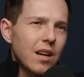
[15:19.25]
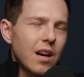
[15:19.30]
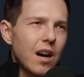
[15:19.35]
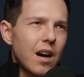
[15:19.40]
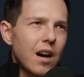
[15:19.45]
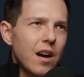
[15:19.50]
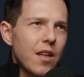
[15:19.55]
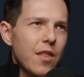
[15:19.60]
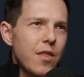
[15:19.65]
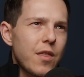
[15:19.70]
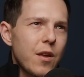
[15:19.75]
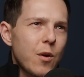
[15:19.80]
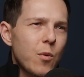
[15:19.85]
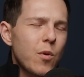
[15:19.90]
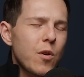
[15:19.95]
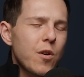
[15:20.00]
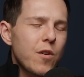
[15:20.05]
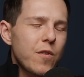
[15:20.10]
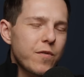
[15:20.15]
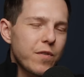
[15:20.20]
Uh, there
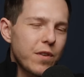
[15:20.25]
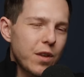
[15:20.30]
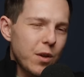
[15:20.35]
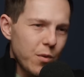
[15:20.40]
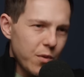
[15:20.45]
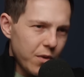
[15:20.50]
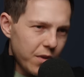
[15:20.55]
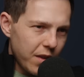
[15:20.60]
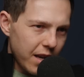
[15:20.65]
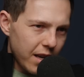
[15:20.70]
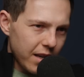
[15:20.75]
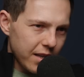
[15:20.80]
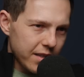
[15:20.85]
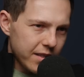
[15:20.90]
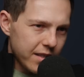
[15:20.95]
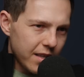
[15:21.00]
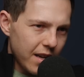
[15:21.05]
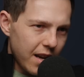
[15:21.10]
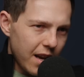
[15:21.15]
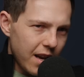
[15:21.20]
were a few
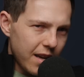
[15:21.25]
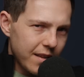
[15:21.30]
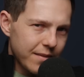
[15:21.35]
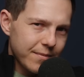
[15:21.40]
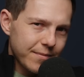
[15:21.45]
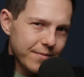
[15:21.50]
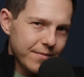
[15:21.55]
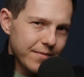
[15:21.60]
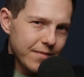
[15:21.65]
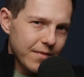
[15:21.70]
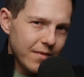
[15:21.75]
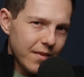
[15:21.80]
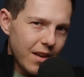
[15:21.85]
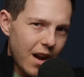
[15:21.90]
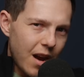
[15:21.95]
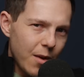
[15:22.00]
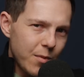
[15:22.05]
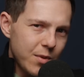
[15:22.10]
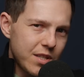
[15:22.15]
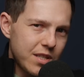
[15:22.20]
things that I,
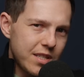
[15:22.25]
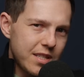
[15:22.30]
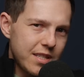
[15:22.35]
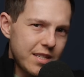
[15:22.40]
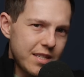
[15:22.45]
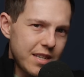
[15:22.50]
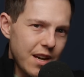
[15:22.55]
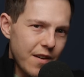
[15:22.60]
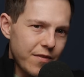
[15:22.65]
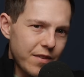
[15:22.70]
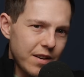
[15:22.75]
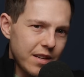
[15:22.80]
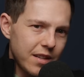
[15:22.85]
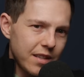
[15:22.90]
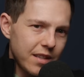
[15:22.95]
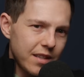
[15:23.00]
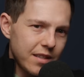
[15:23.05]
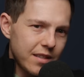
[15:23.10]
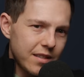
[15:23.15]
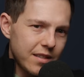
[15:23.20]
I was
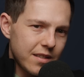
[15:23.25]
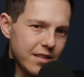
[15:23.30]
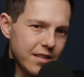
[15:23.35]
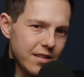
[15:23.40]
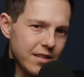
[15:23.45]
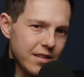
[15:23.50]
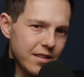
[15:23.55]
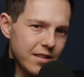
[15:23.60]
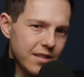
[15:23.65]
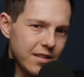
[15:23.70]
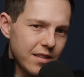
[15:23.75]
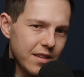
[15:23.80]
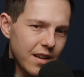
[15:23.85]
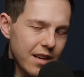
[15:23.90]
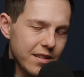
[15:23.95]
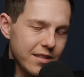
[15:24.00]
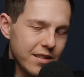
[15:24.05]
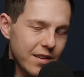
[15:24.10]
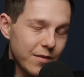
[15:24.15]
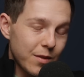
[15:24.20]
definitely,
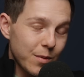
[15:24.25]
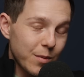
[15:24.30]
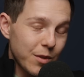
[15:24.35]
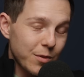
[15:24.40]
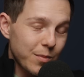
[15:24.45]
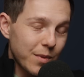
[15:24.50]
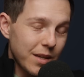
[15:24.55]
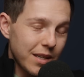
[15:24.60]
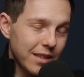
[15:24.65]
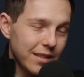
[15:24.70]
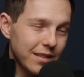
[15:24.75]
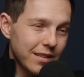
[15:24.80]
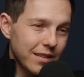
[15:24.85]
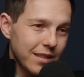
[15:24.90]
I saved too much money.